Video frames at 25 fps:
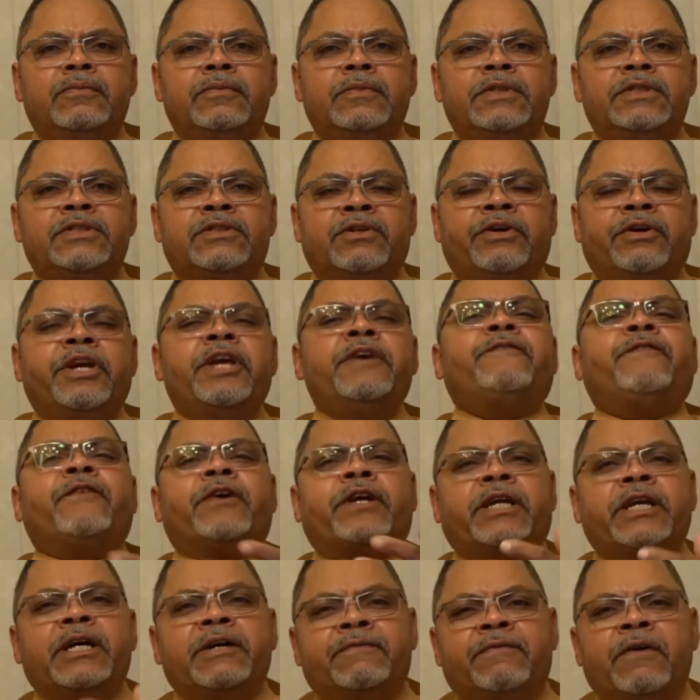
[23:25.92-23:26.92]
So he
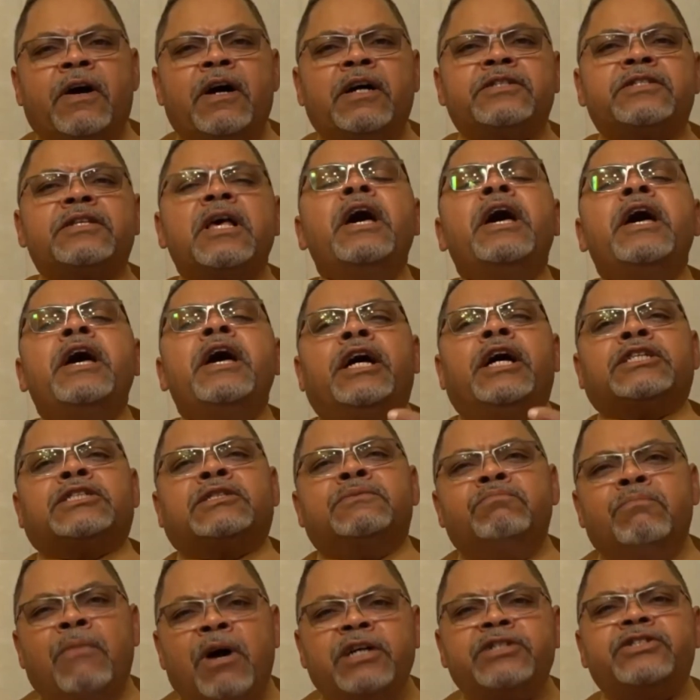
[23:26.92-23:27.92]
forgave us
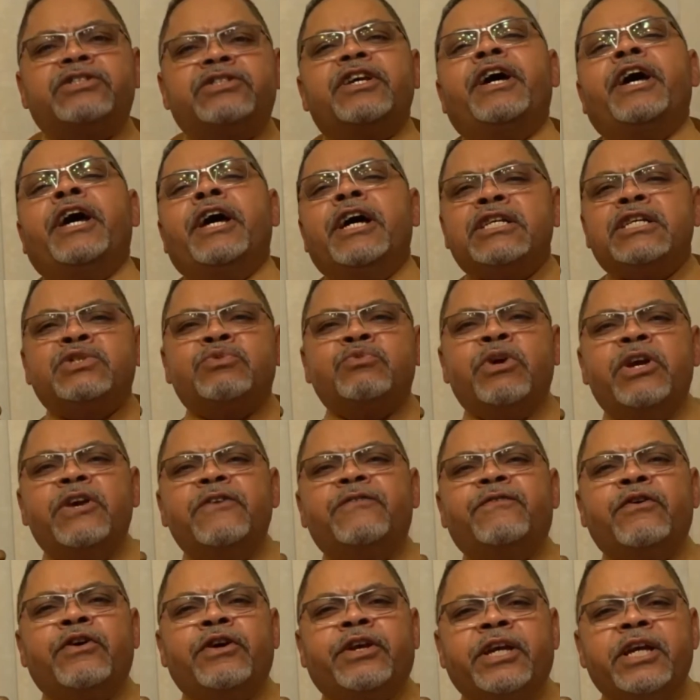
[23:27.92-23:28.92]
as much as we
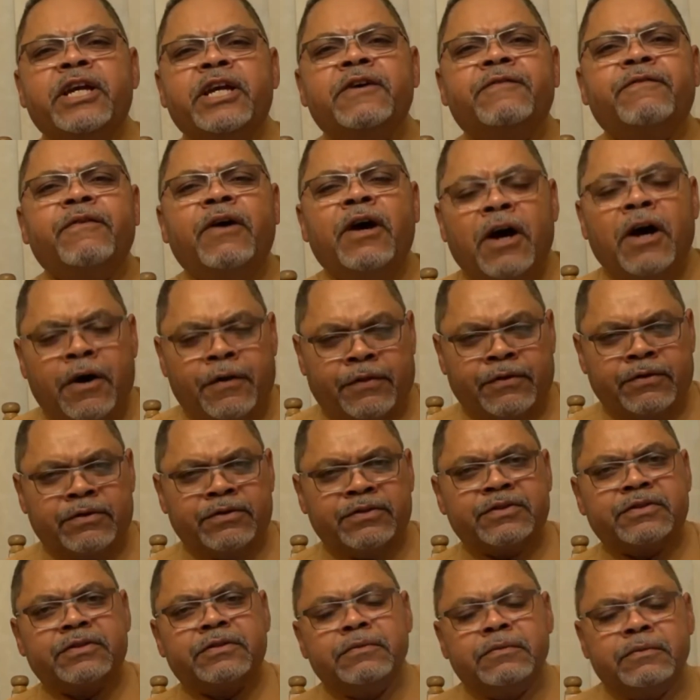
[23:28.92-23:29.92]
forgive
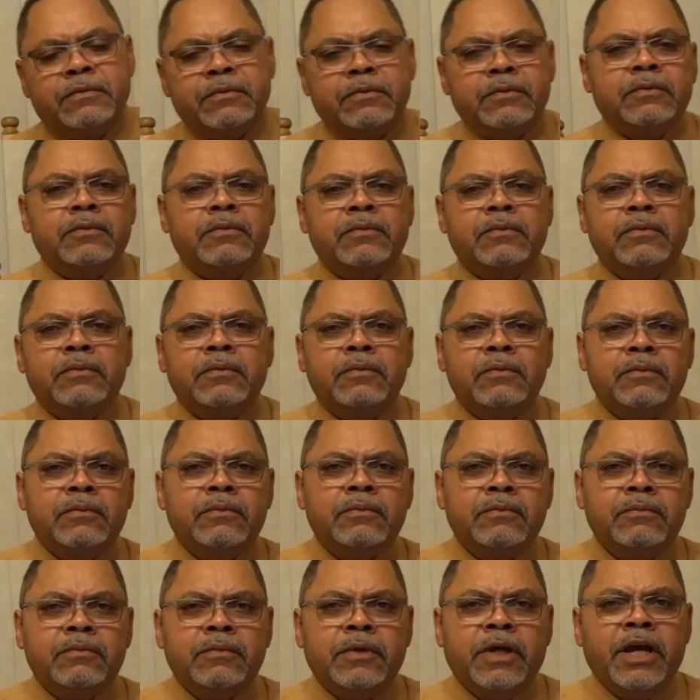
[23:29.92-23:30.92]
others.
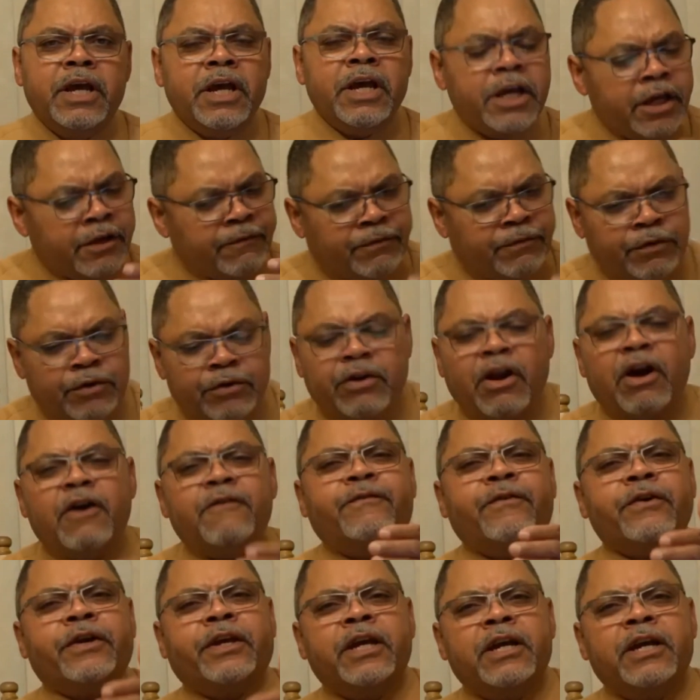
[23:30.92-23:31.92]
If you
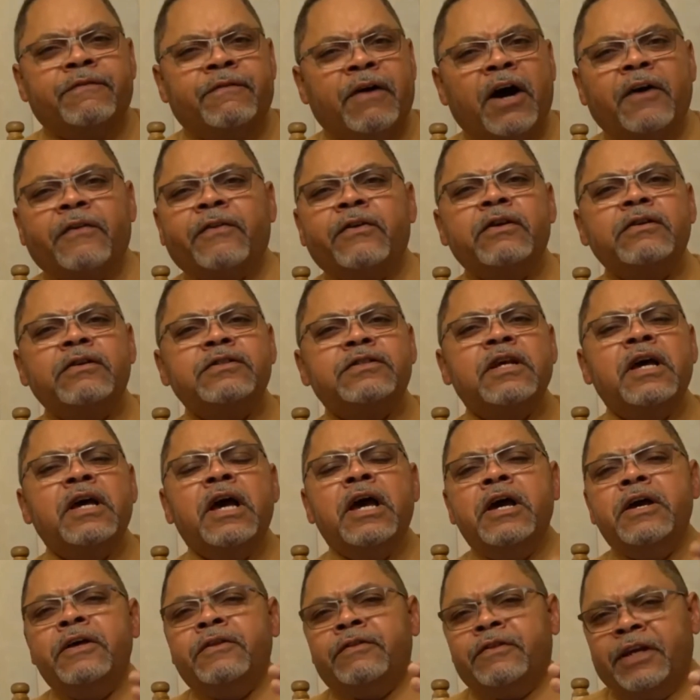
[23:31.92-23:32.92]
don't forgive others,
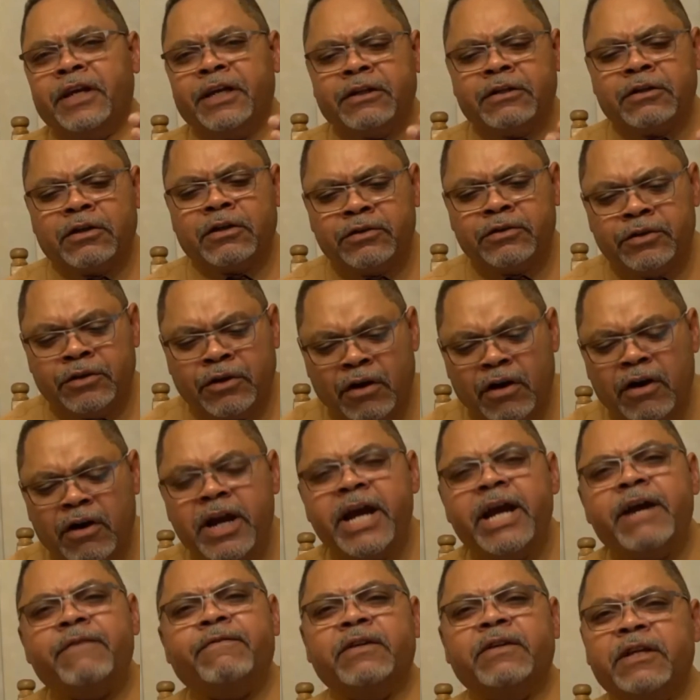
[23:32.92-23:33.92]
then your
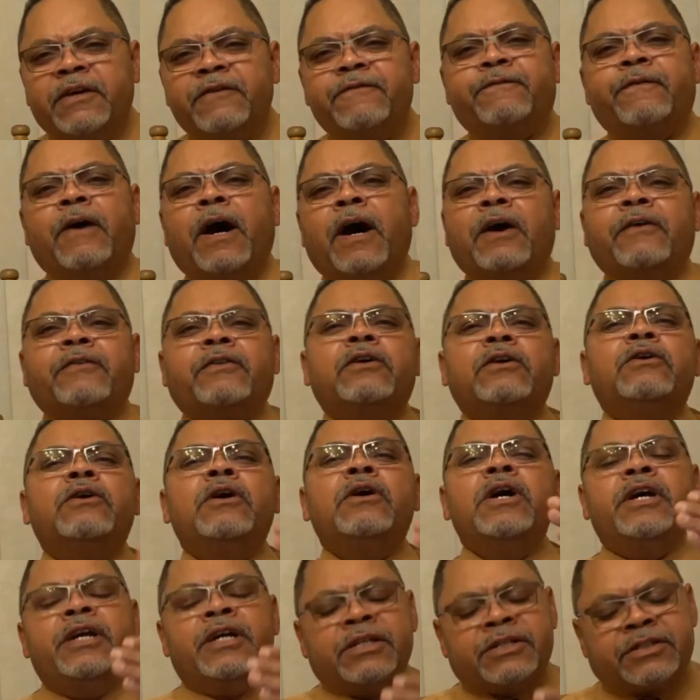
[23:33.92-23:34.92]
heavenly Father
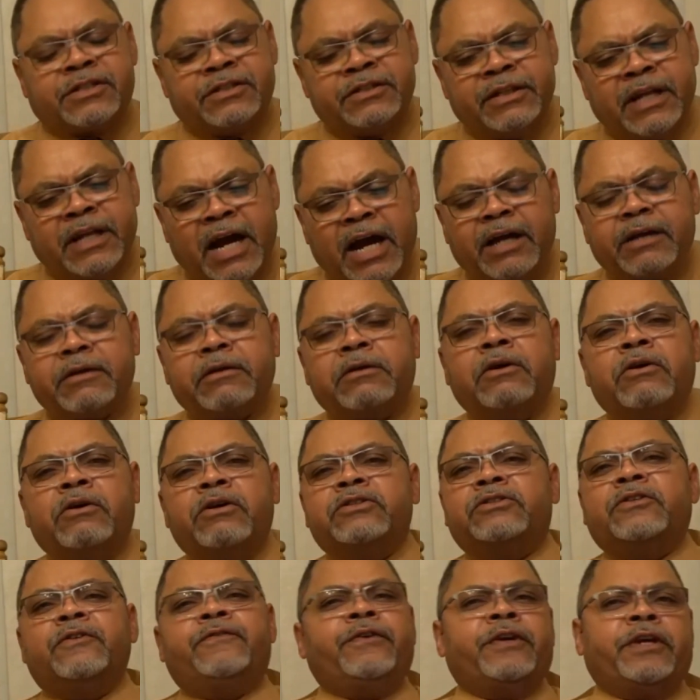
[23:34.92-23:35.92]
is not
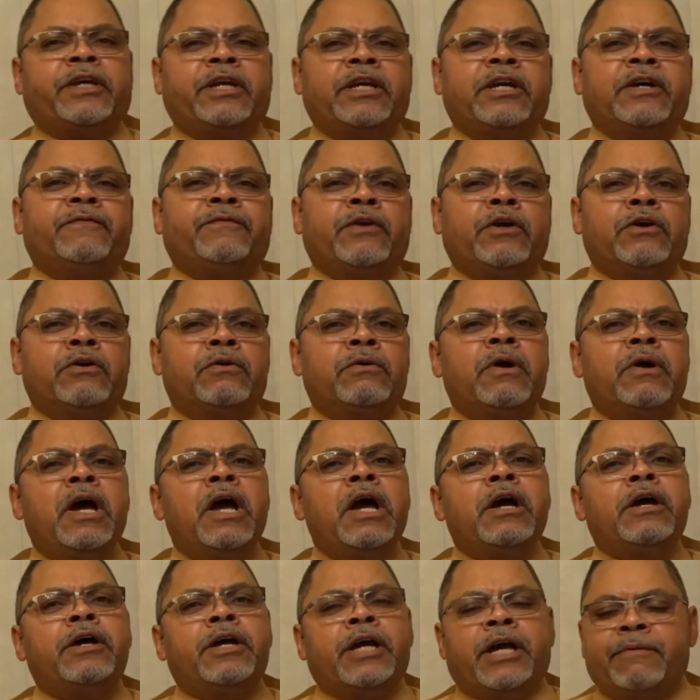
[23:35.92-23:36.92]
going to forgive you.
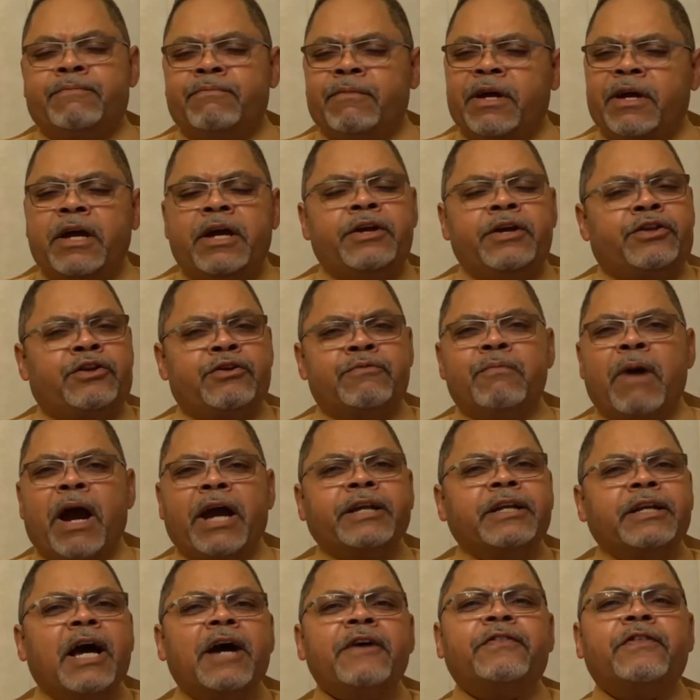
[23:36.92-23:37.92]
You
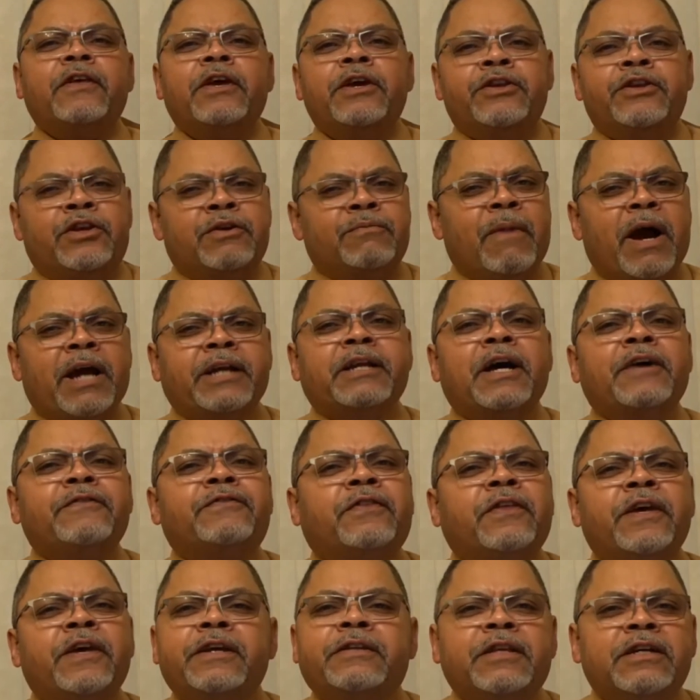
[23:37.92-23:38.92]
might
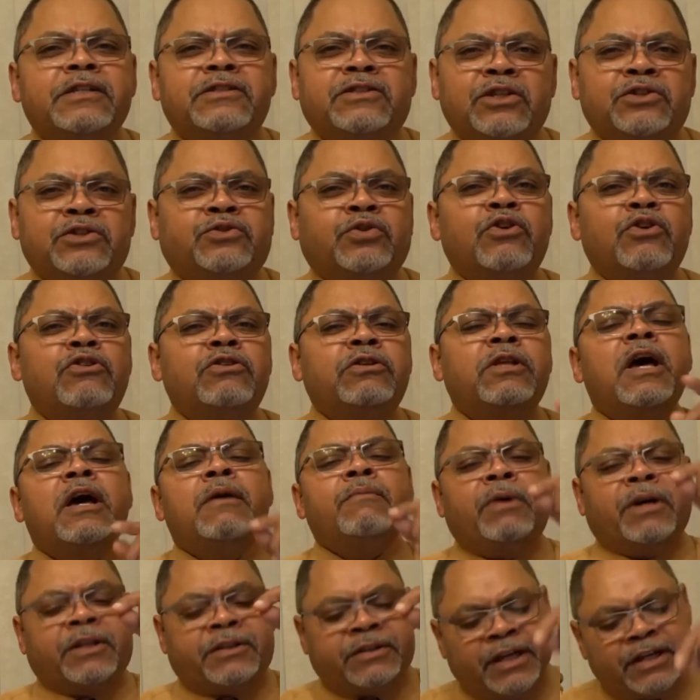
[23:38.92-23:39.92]
not think that's the truth,
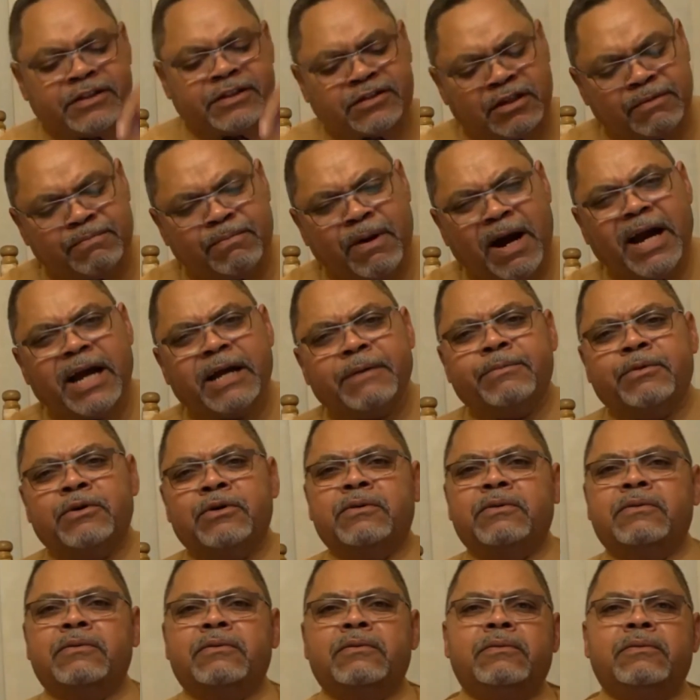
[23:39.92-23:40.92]
but that's the Bible.